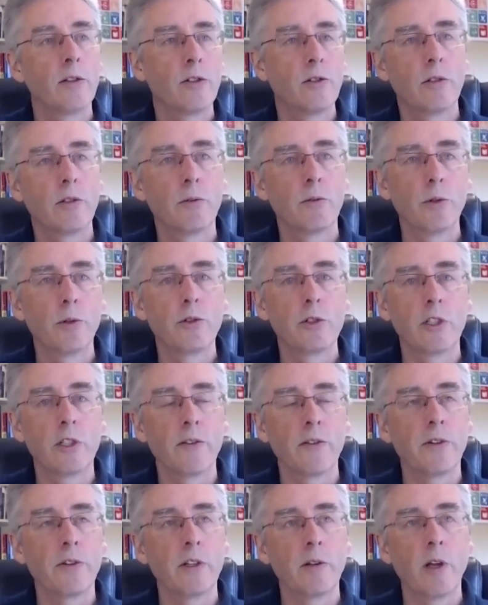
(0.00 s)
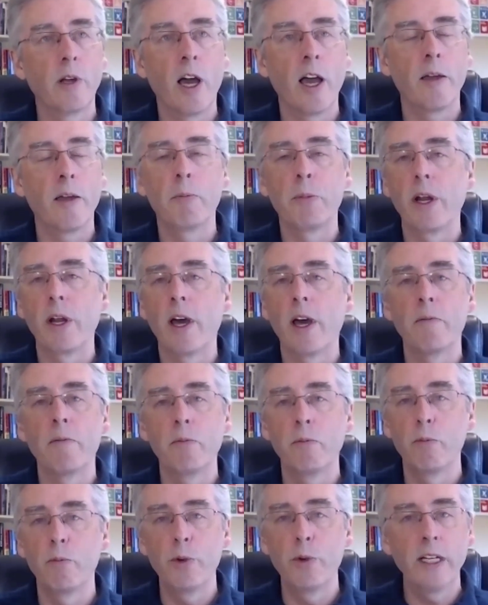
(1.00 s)
The rules are different, but
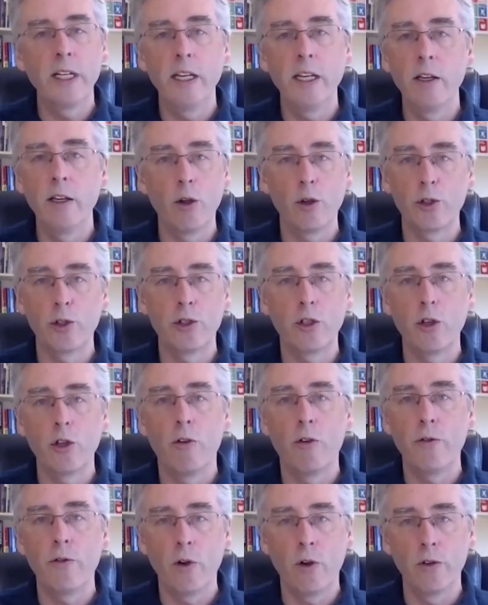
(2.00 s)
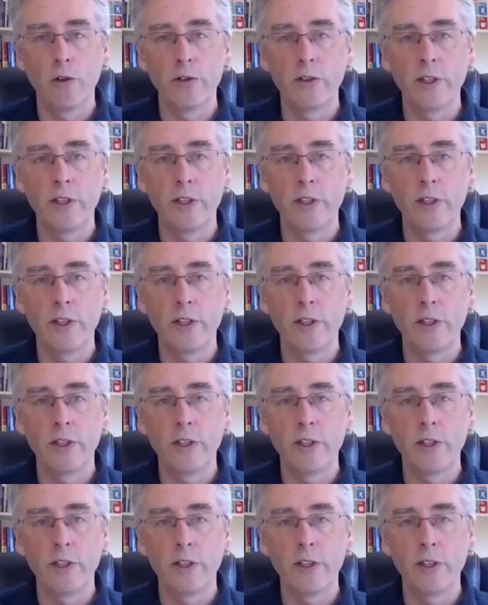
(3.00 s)
I'm really lost off on